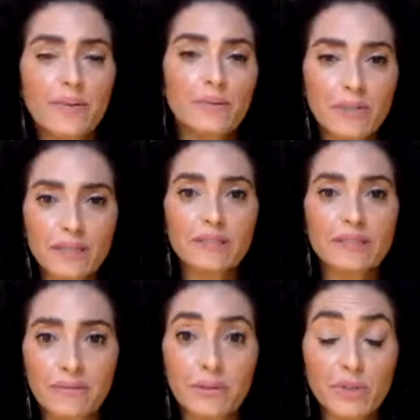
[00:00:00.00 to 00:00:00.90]
there was a little
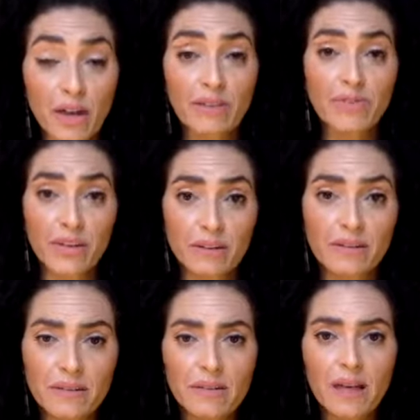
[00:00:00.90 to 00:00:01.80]
stuff that was off
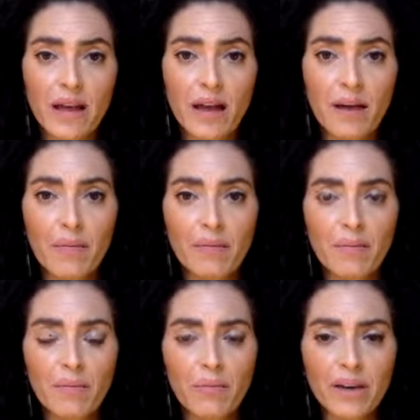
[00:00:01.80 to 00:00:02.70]
here. Um,
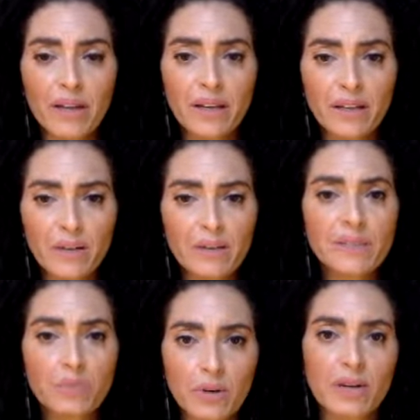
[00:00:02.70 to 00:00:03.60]
but, you know,
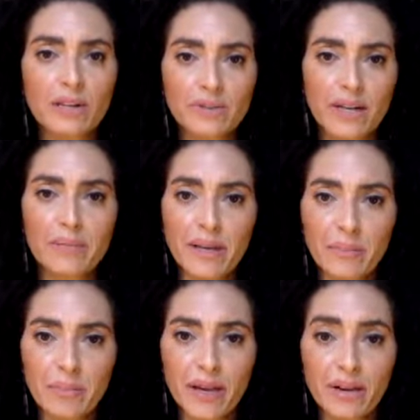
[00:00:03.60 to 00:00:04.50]
let's work on trying to make
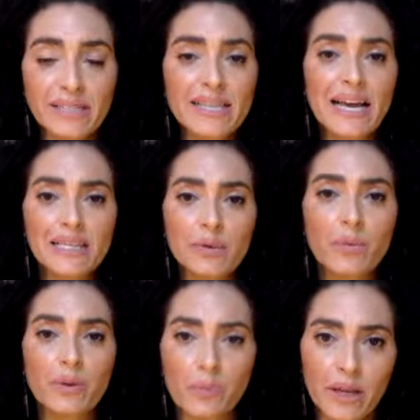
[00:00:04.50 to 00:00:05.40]
it better, because that's the
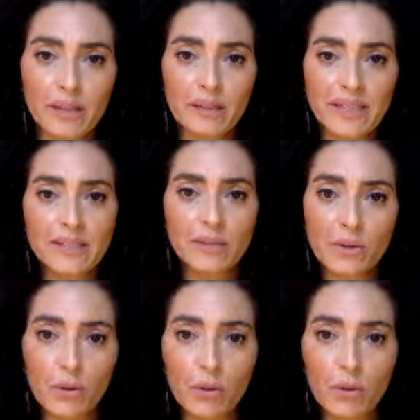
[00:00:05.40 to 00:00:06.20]
win-win. That's the That's